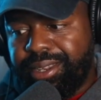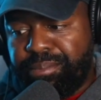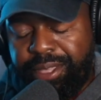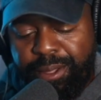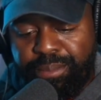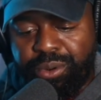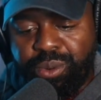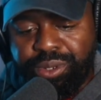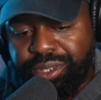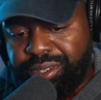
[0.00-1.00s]
the people
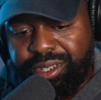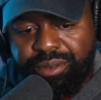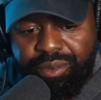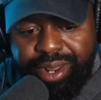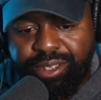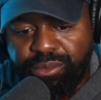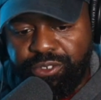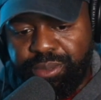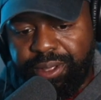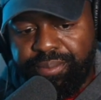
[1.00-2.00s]
who was in the Civil Rights
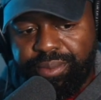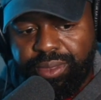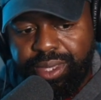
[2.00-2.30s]
Movement